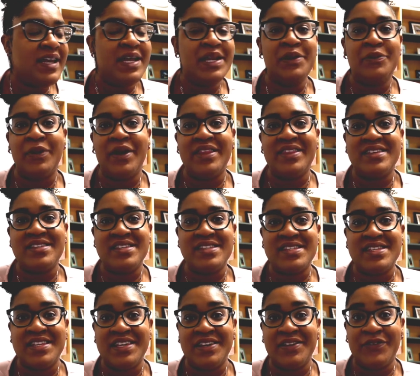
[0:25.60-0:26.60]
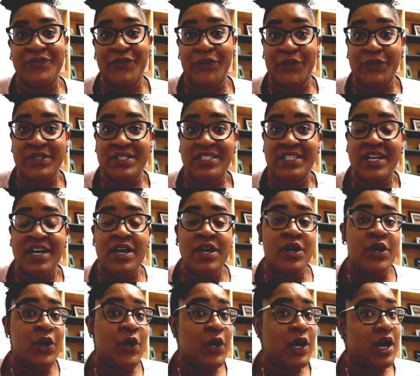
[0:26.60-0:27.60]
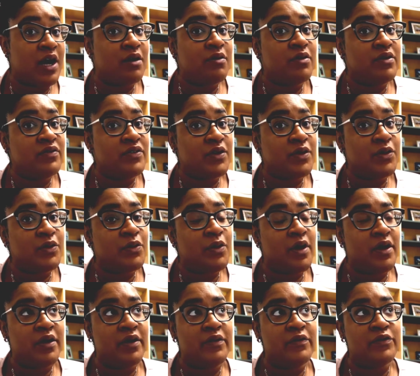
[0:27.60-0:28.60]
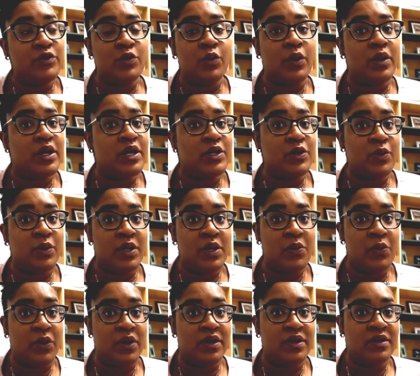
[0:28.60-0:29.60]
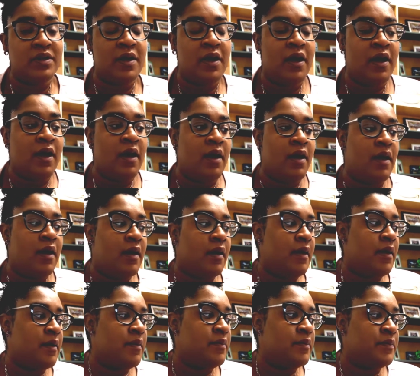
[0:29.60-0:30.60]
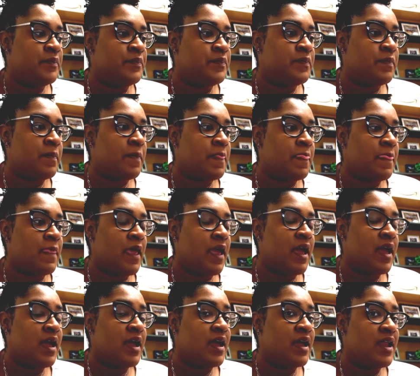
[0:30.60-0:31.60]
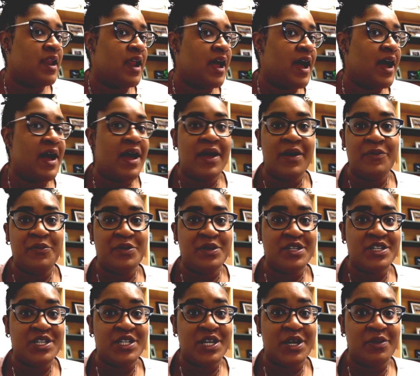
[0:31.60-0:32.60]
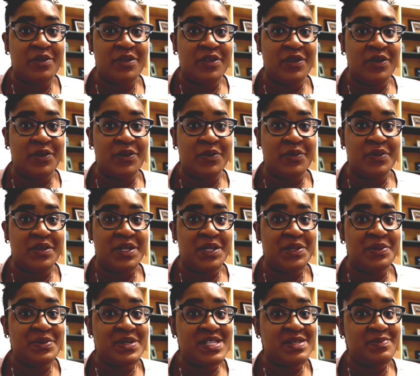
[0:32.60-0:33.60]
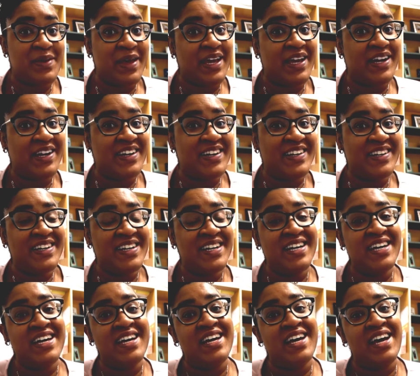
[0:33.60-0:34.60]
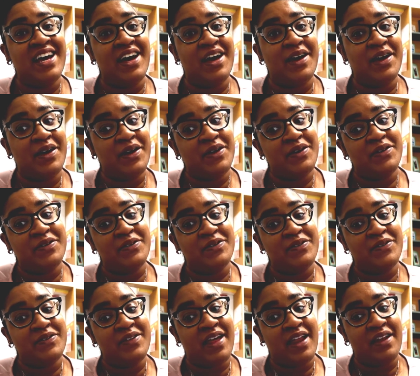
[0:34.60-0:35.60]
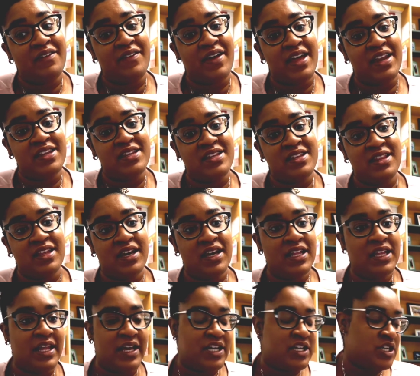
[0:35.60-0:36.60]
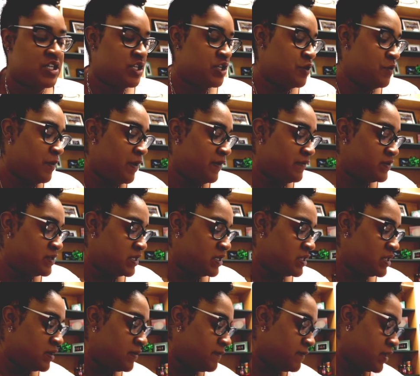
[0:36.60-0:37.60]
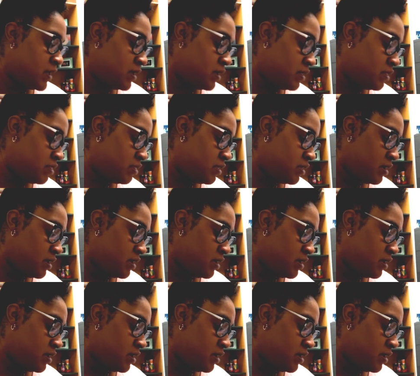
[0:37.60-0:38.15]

Anyway, this is the first croc review of 2021. Um, and I want to share with you the newest pair uh, that I've added to the collection. You may have seen them in